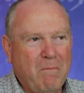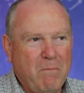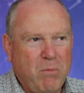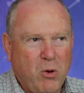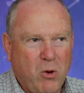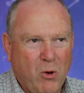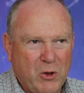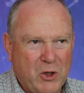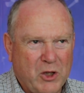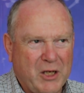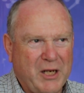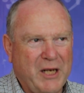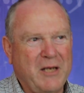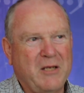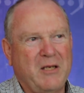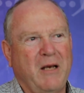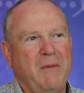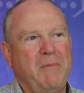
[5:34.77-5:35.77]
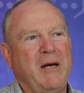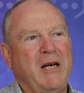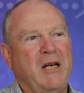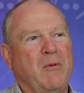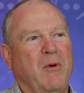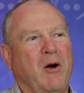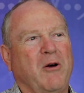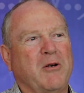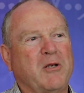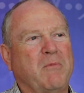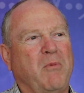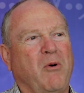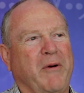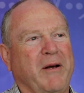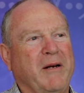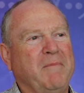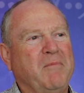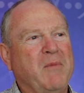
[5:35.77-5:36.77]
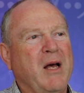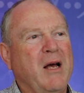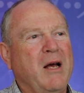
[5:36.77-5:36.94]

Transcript: push T C P to a loss point.